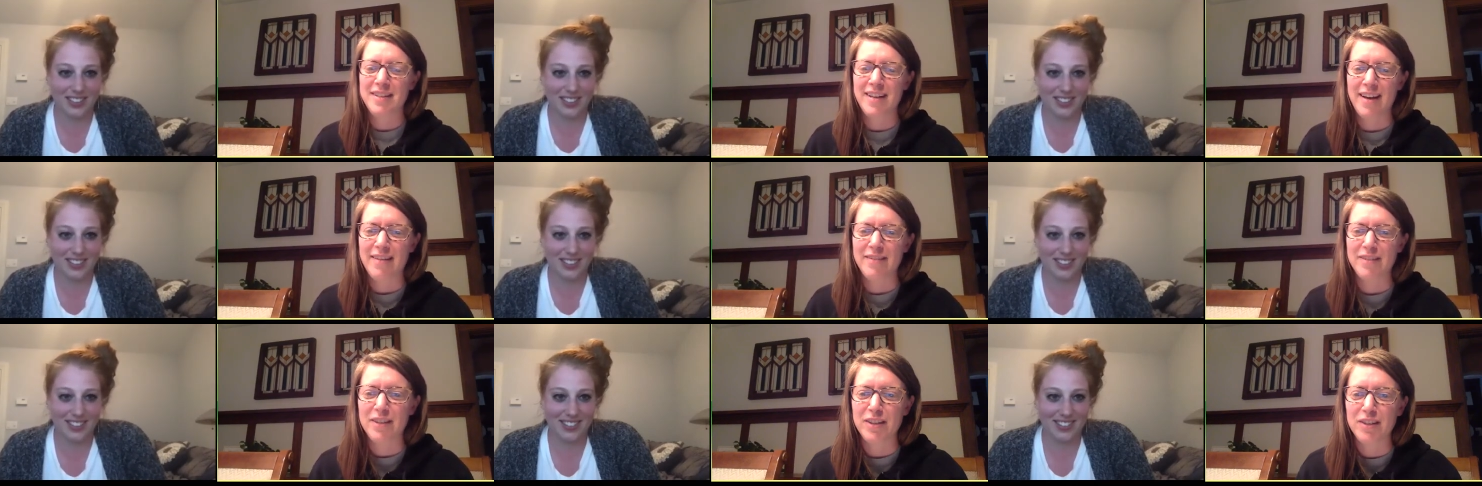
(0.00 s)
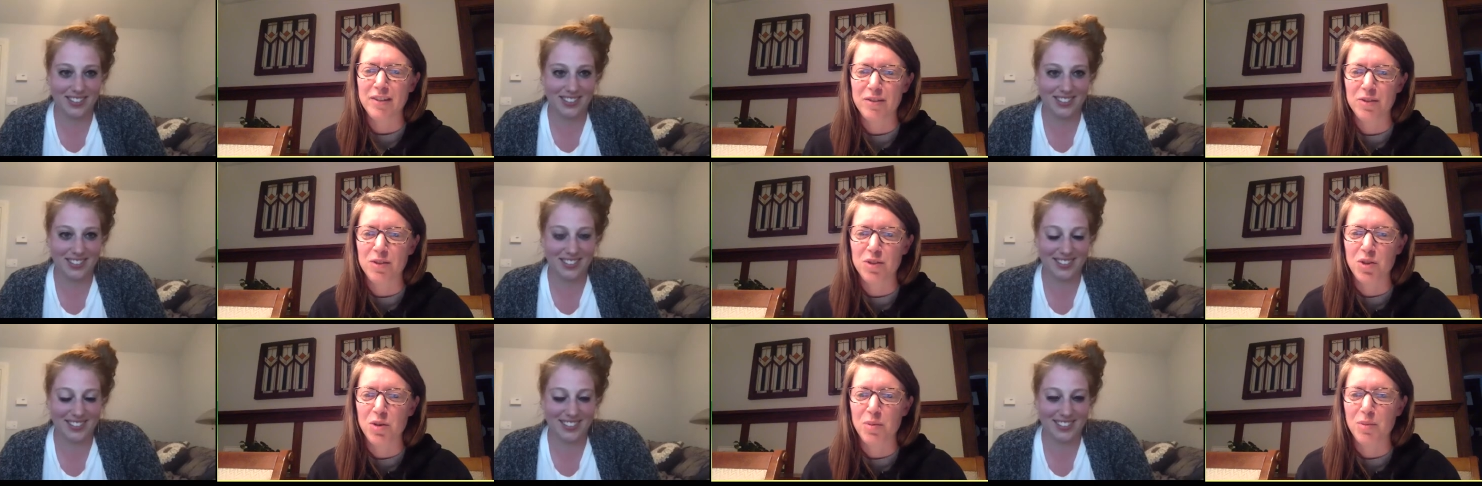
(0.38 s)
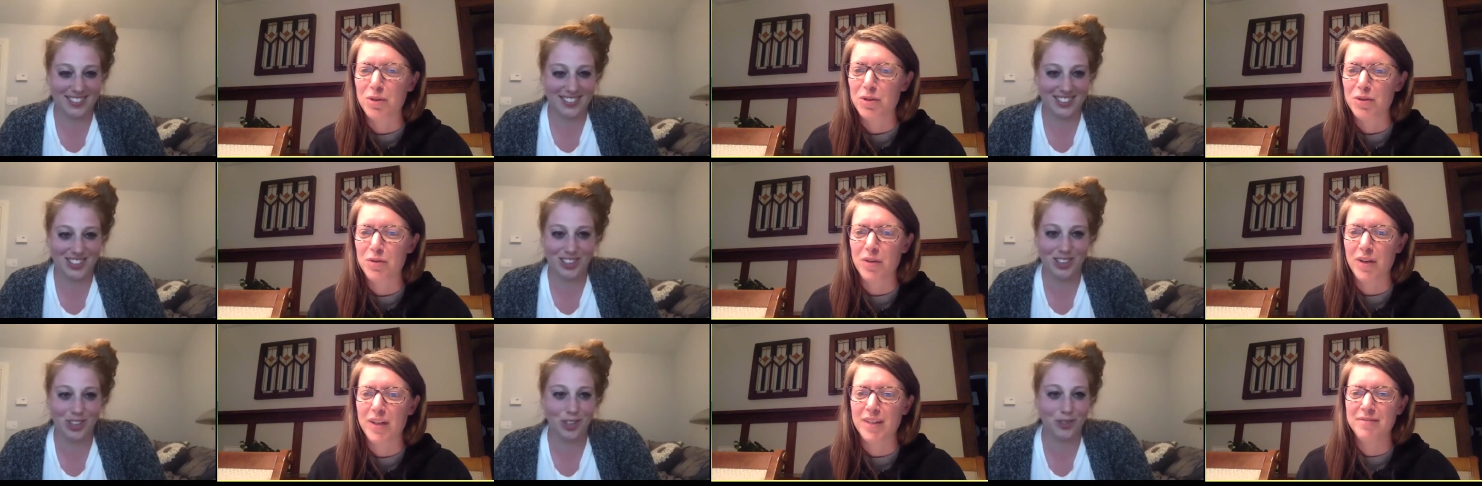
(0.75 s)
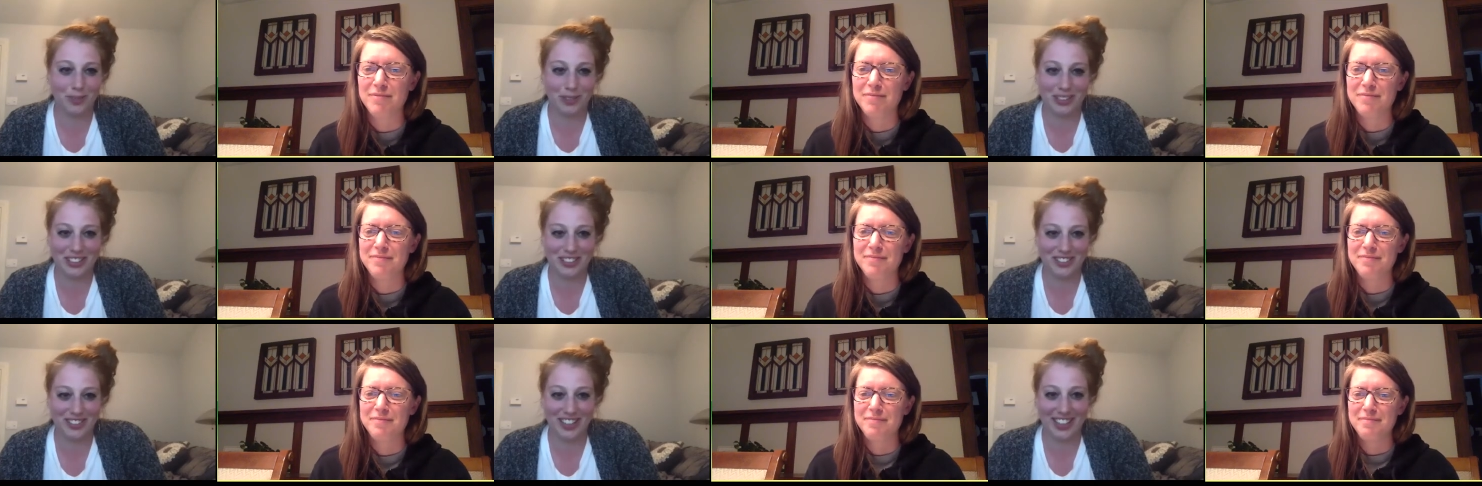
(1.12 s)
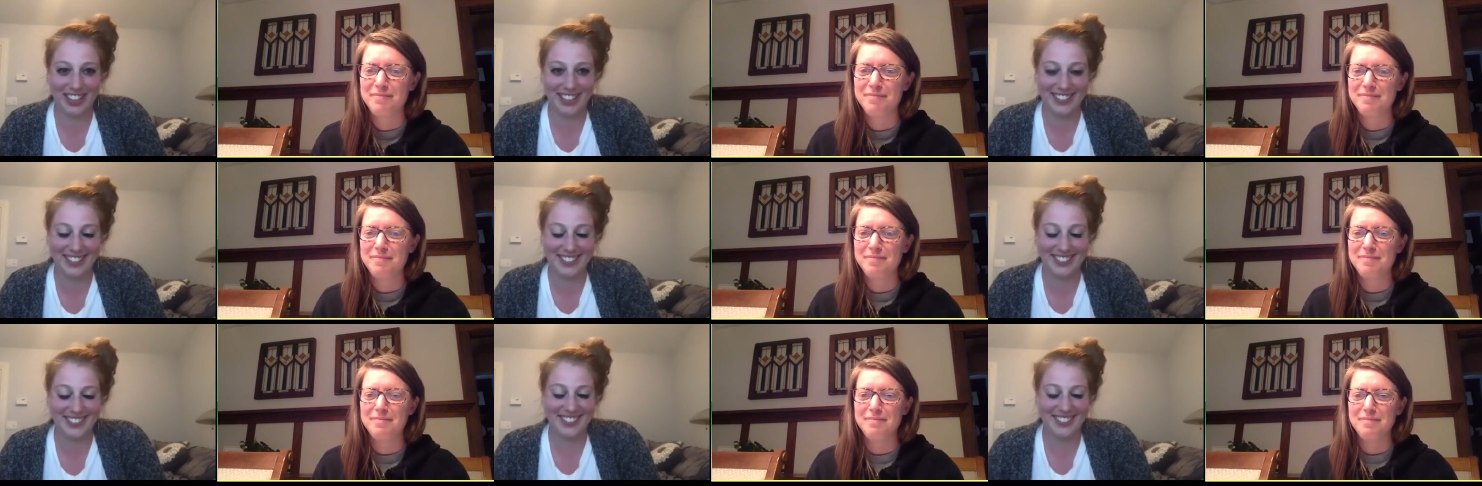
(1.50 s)
Speaker 1: having so much fun
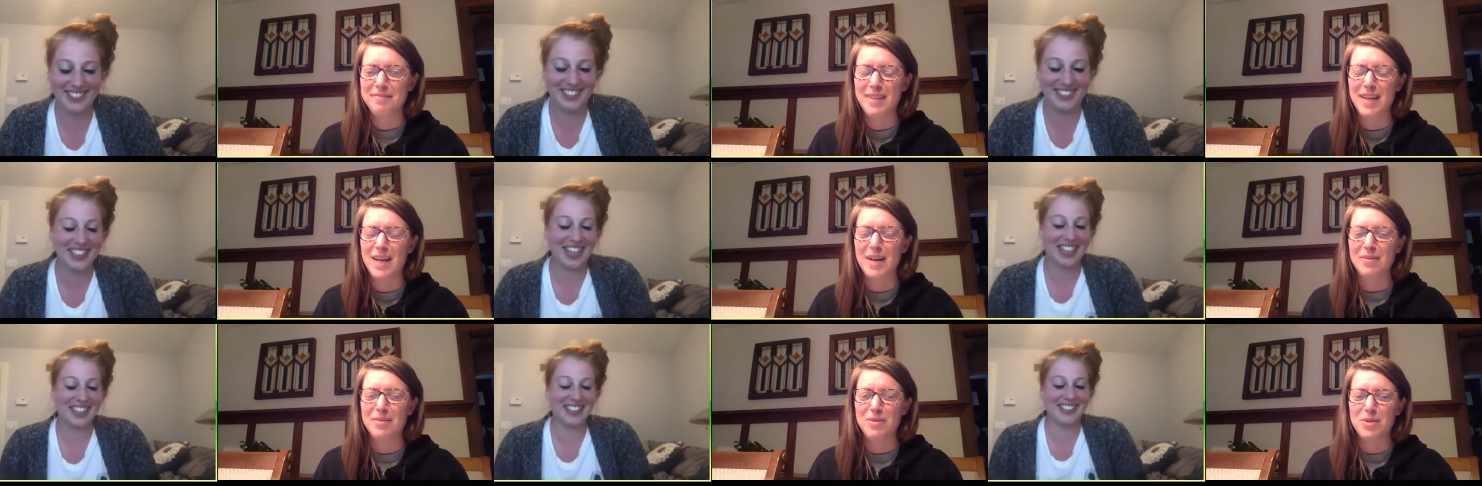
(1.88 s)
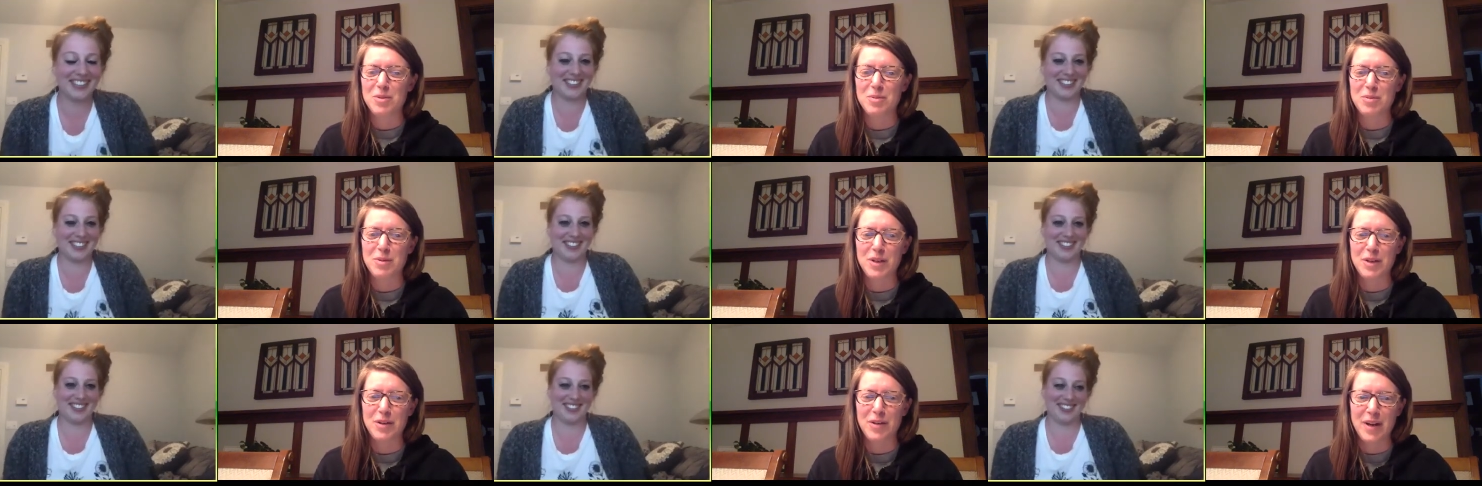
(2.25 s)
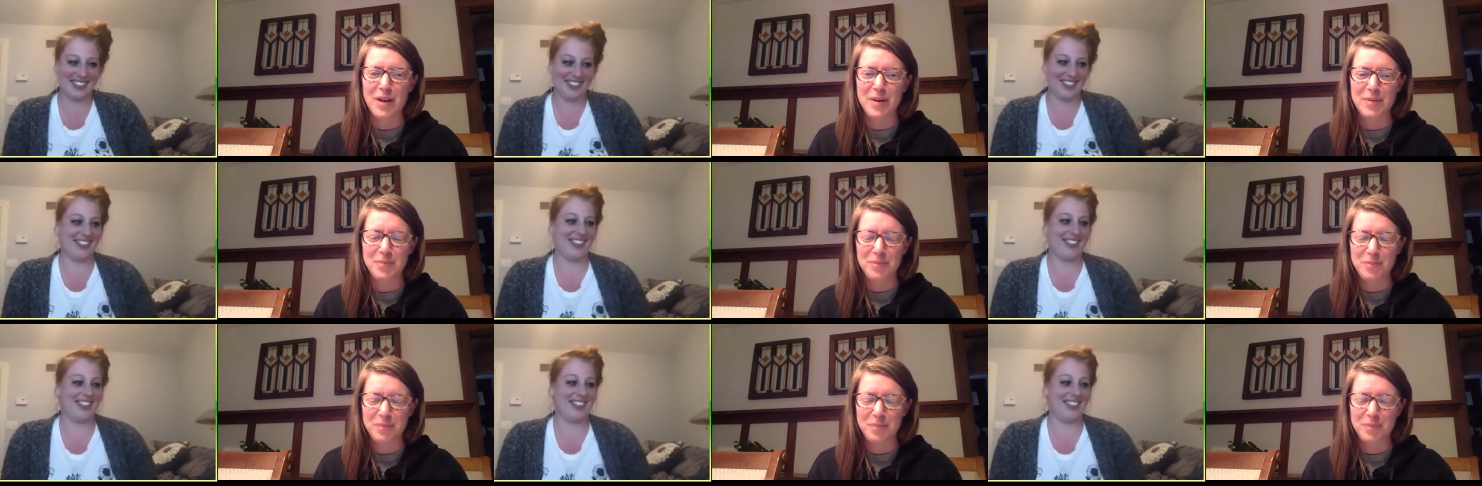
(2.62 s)
yeah yes. it's pretty great